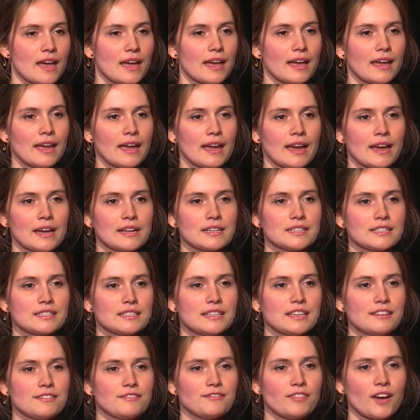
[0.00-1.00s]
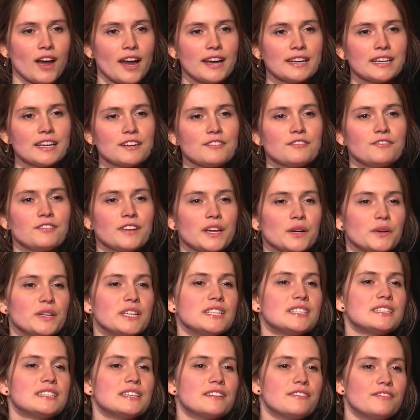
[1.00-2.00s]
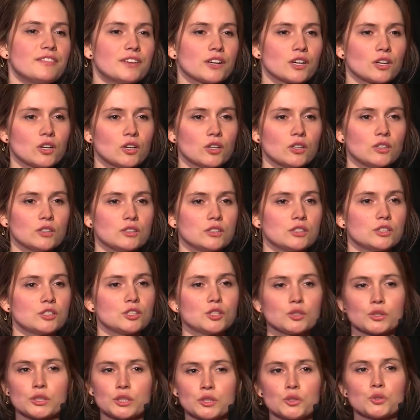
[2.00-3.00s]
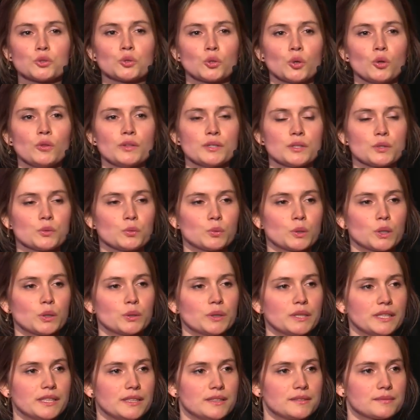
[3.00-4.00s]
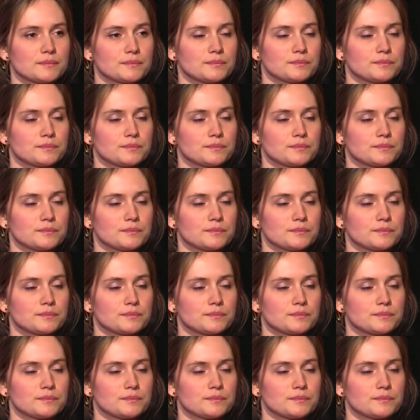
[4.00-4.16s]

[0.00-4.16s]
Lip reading: and they find it very difficult to control this worry.